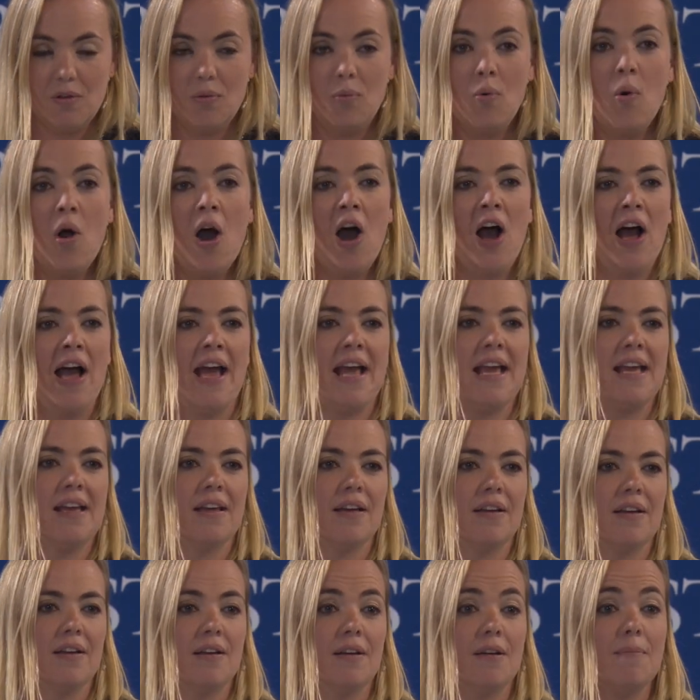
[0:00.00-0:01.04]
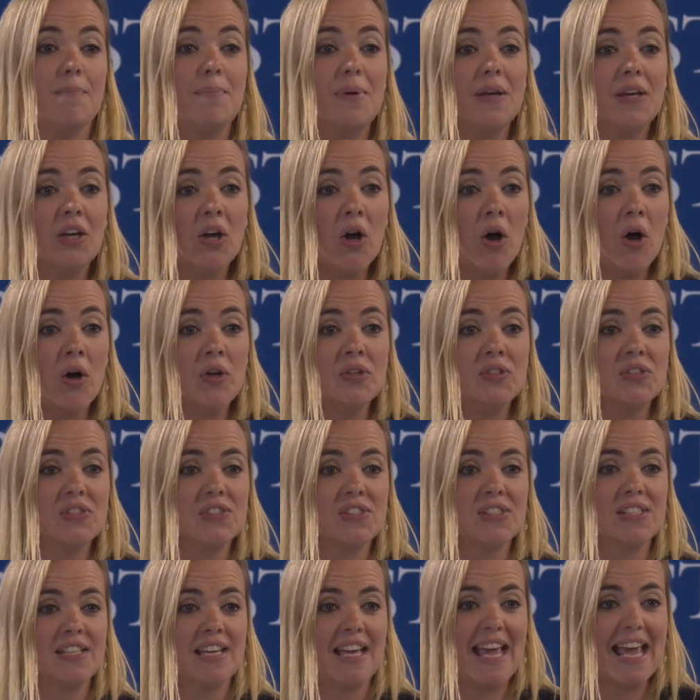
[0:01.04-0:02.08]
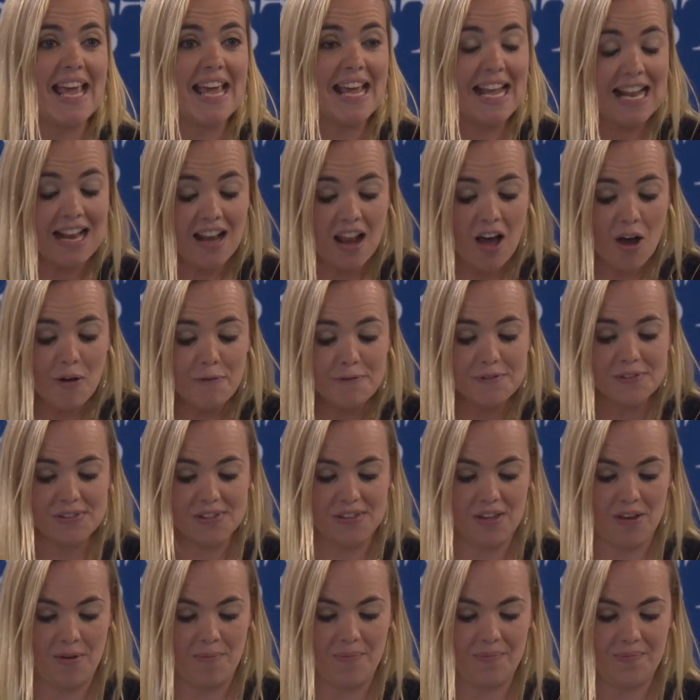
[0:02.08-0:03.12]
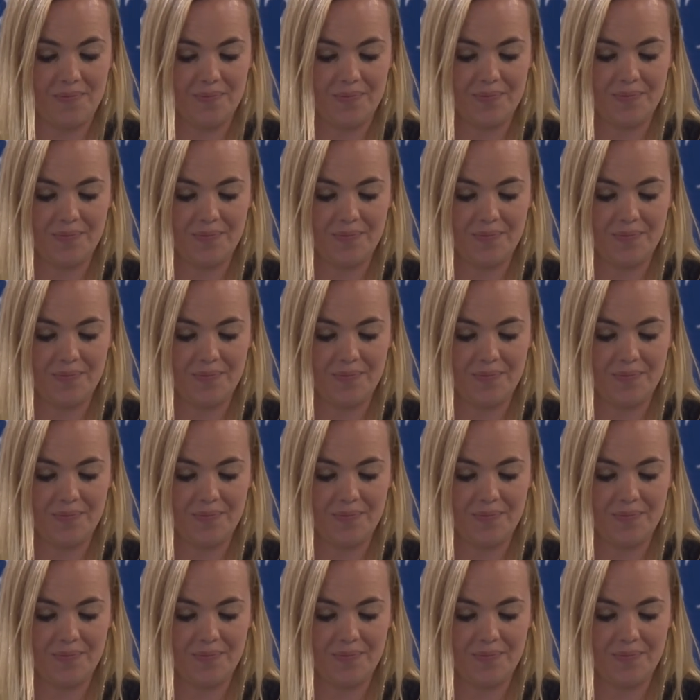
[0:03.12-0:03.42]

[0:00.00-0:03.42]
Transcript: Why? Because he loves them.